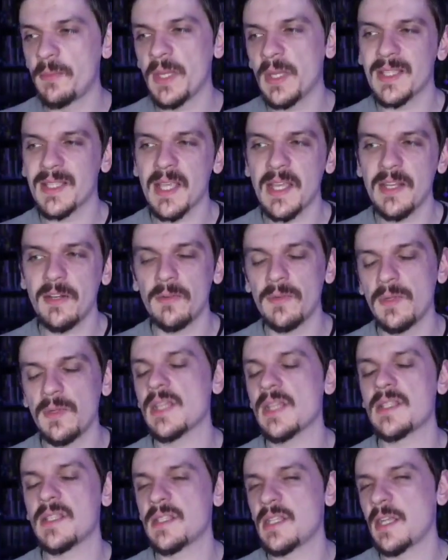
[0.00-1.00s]
because I don't
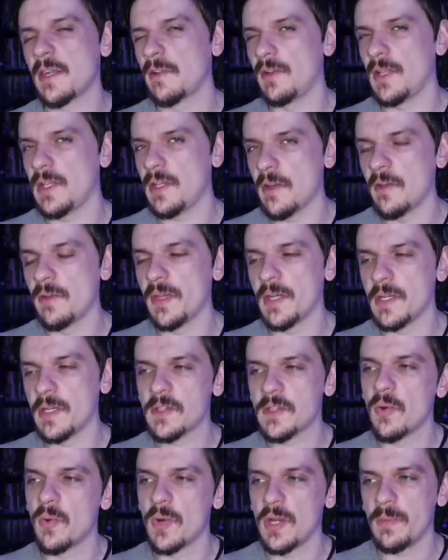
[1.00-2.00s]
necessarily know that
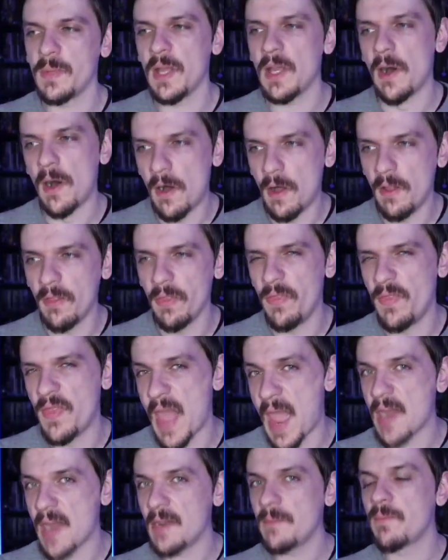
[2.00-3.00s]
it's going to be all
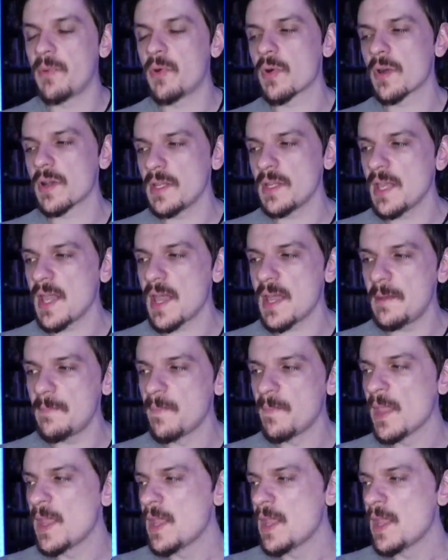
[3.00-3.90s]
that important yet,